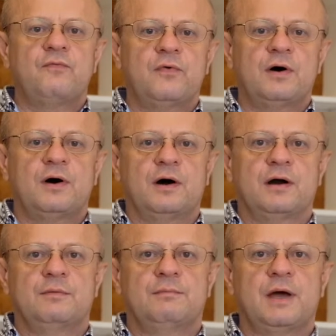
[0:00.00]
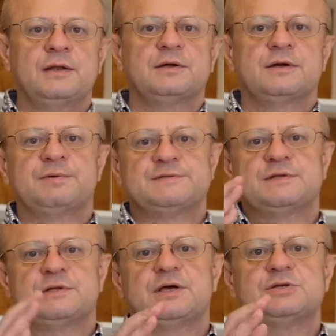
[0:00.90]
far mental
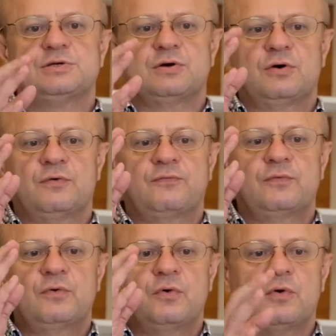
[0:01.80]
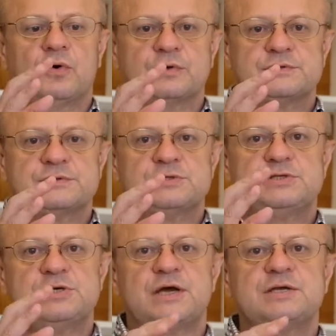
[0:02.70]
representation of cause
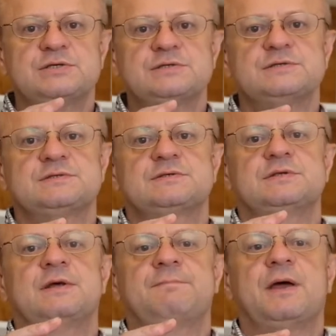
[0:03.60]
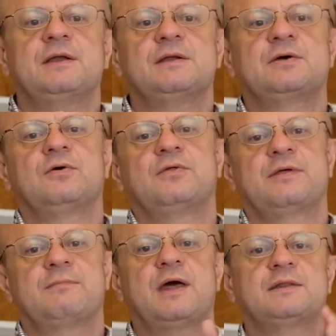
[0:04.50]
changes depending on the
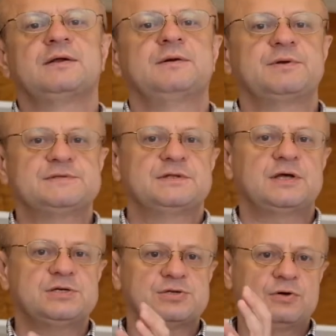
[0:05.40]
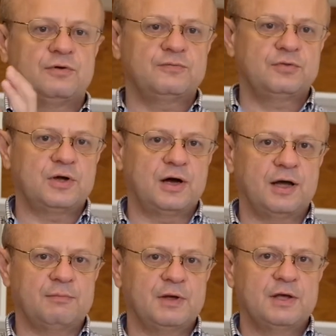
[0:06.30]
mental representation of time.
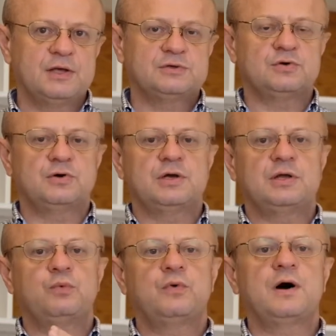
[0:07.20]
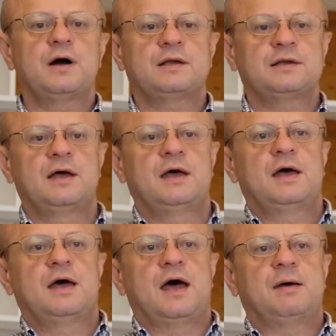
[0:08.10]
So in fact,
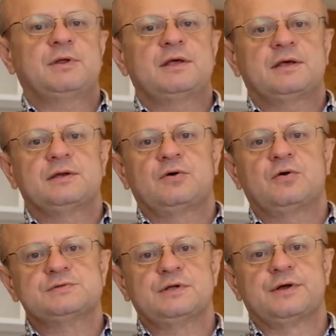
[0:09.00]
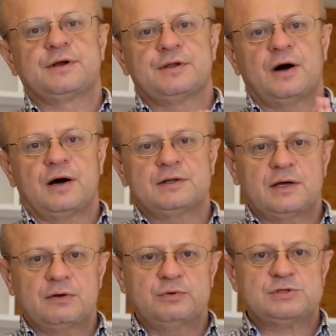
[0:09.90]
I'm taking causal
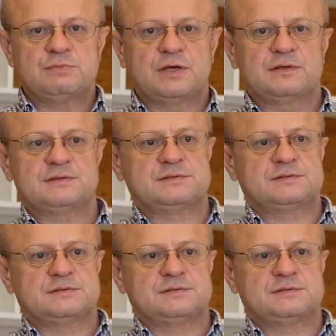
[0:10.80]
relata, which means